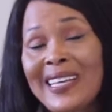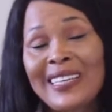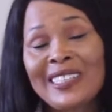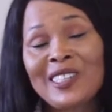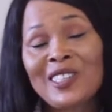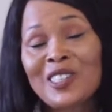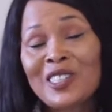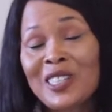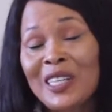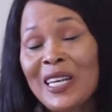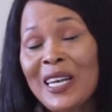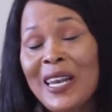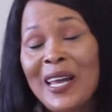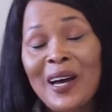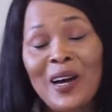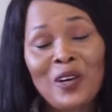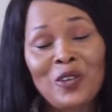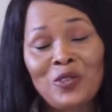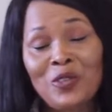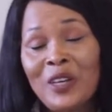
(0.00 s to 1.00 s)
I just
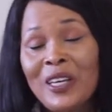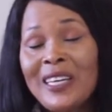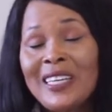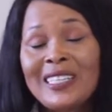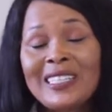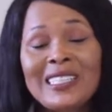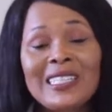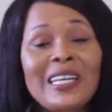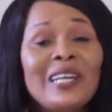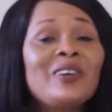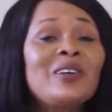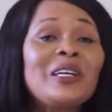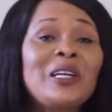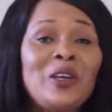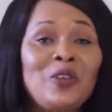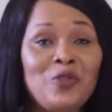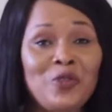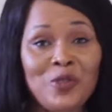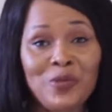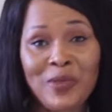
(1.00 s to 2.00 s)
love sharing
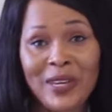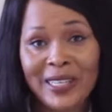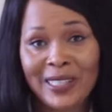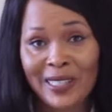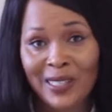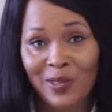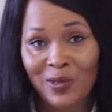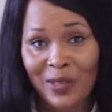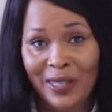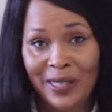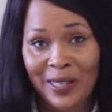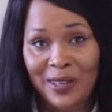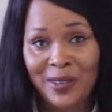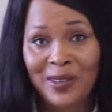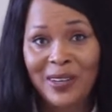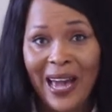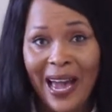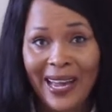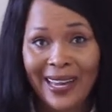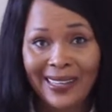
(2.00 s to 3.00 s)
information with
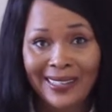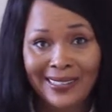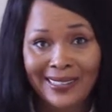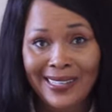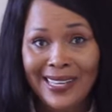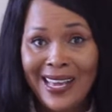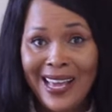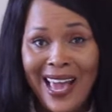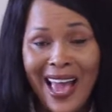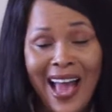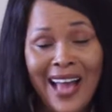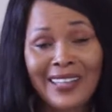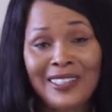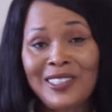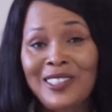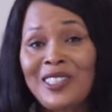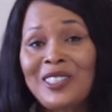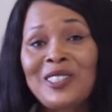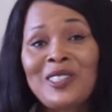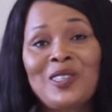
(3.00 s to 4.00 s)
you guys
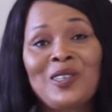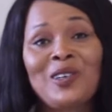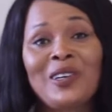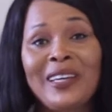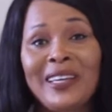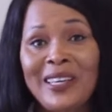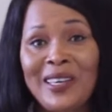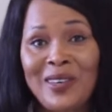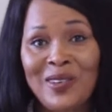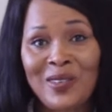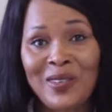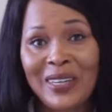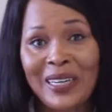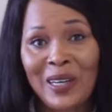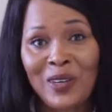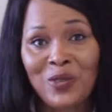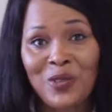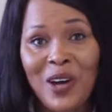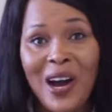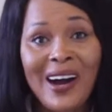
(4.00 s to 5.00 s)
and just showing you what
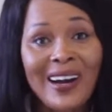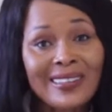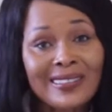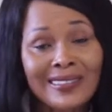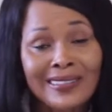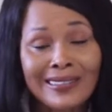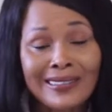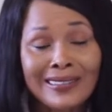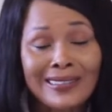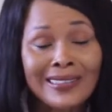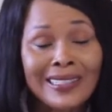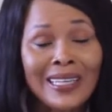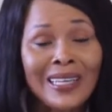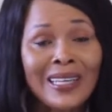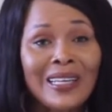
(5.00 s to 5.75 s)
I've gotten.